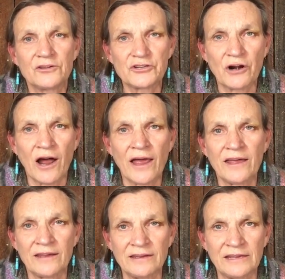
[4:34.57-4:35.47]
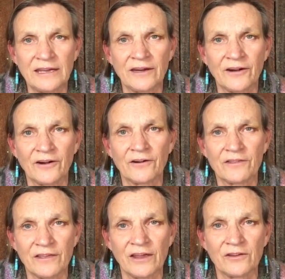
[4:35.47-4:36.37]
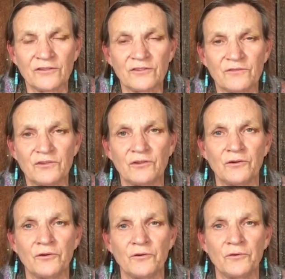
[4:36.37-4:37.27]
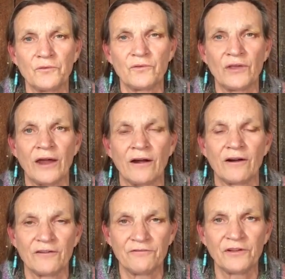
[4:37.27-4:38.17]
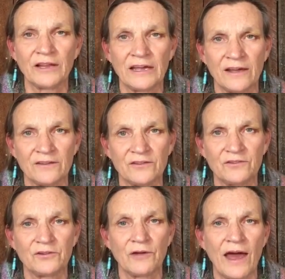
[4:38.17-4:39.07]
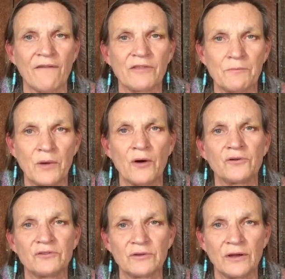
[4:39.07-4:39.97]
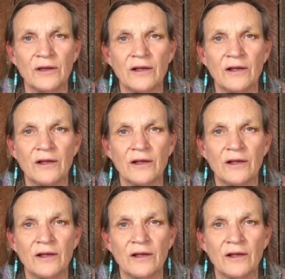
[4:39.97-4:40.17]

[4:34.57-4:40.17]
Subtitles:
try and gear things to their affiliates to have the most